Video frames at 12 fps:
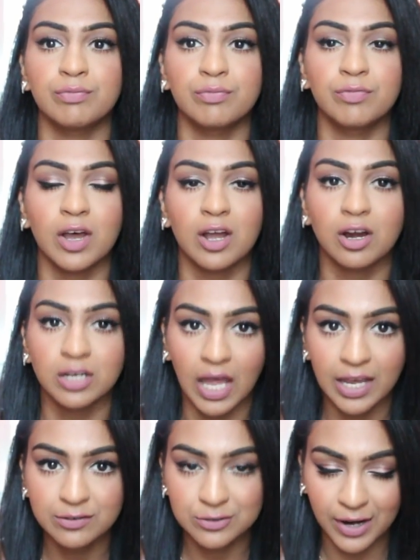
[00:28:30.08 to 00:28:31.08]
fuck our
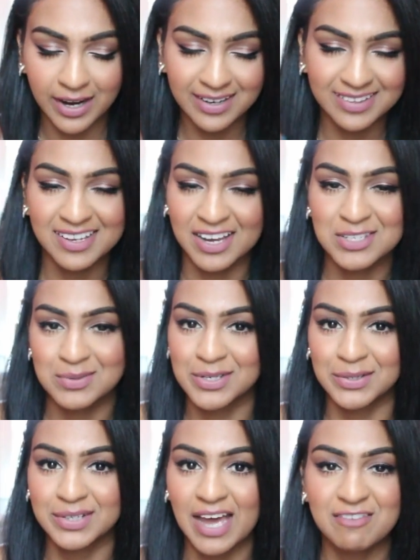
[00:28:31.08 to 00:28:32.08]
lives, right? Because we
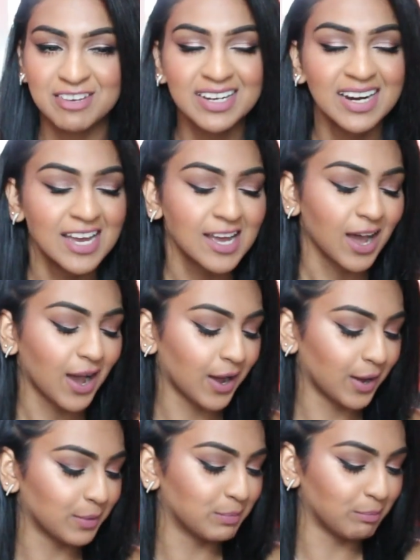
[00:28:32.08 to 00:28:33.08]
don't have it.
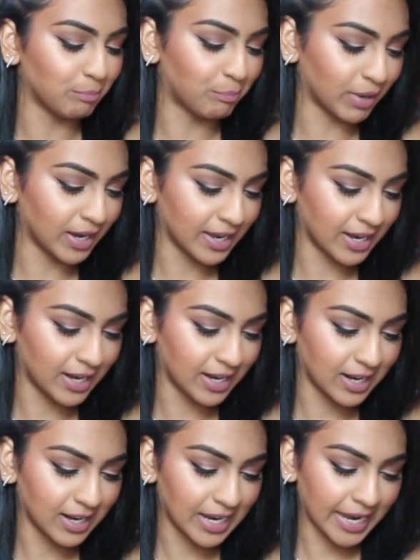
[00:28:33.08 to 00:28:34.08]
But
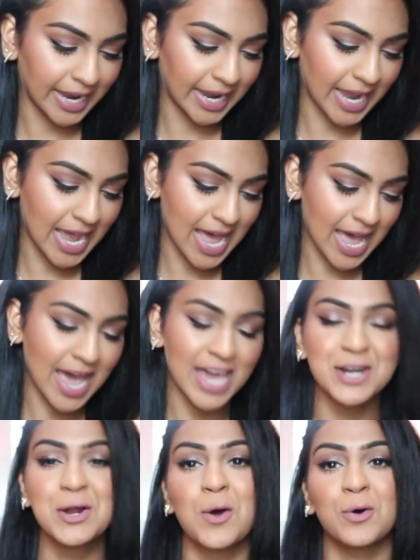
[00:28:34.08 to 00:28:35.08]
I
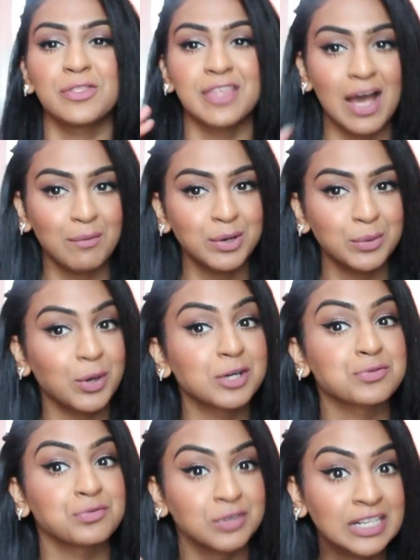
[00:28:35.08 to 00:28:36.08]
don't know, that one
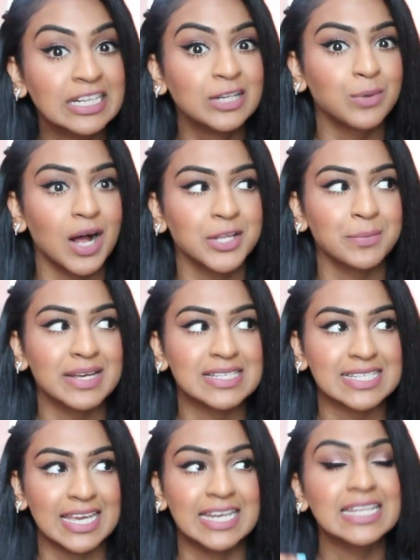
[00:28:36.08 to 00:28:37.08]
worked really well on my
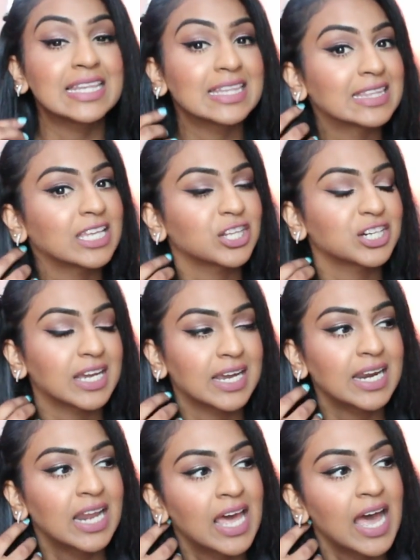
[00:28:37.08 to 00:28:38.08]
skin the other
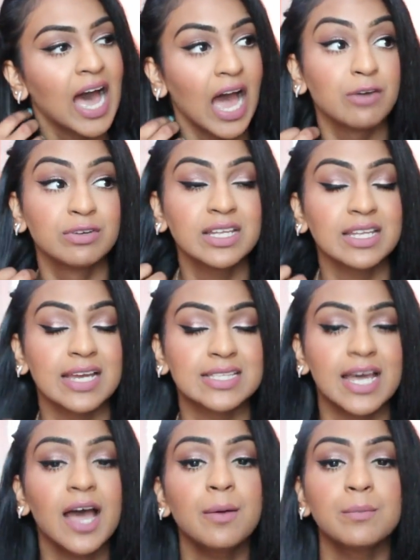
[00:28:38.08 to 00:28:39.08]
night. I really like
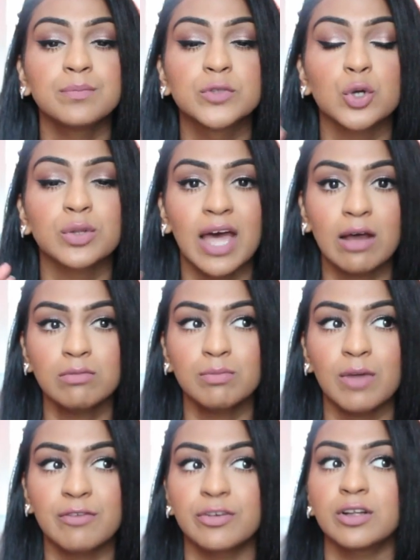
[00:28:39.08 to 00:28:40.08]
that. So that,
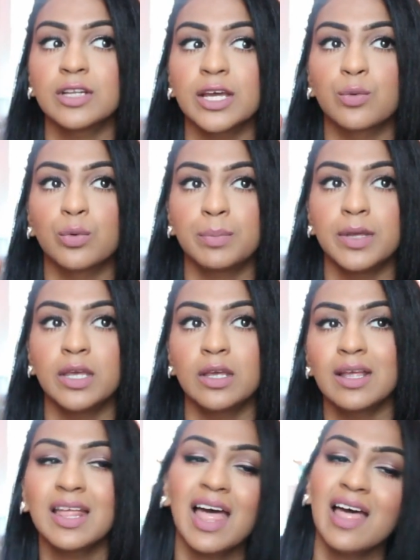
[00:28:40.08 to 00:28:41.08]
I feel like, would be